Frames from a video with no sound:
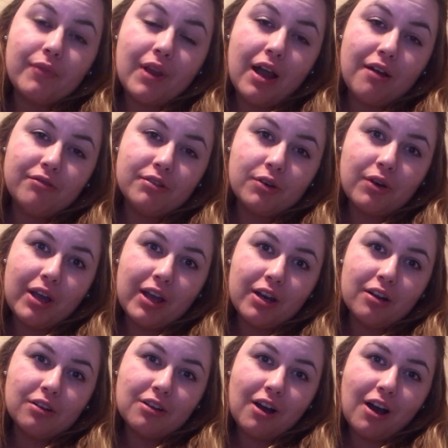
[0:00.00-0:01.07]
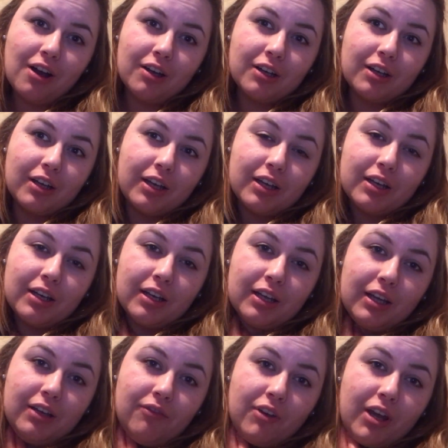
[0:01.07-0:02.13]
after 8 o'clock in the
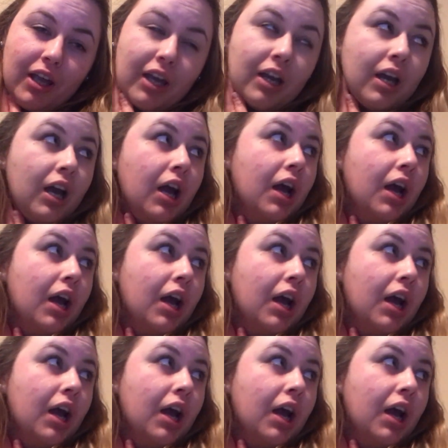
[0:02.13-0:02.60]
evening